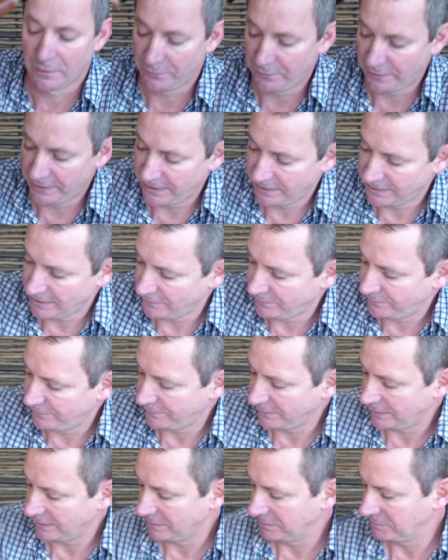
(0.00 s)
Funny enough,
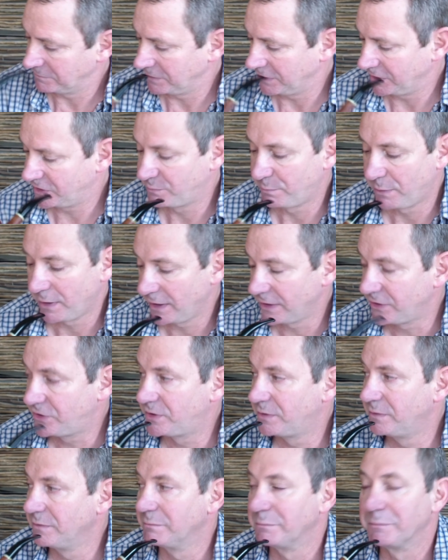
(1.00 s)
it's by
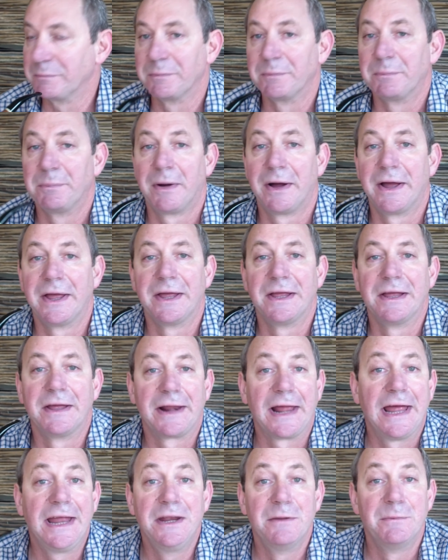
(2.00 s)

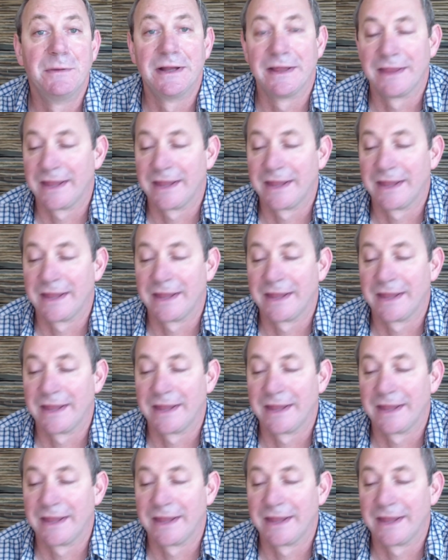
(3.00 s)
randomly